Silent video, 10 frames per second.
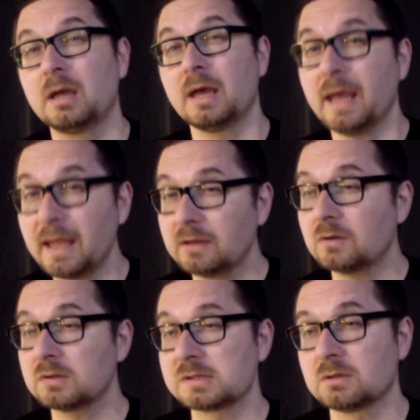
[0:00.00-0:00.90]
And
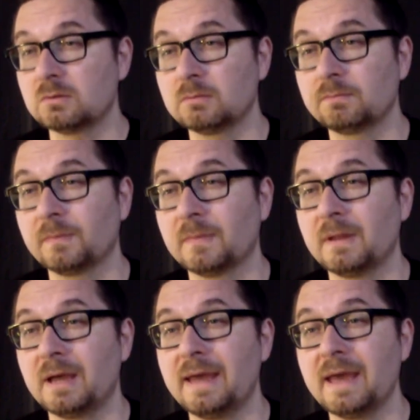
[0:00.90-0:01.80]
also
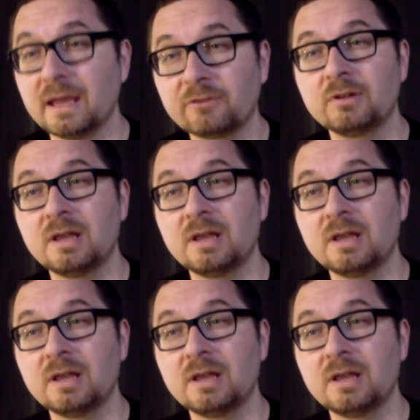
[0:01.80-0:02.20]
I actually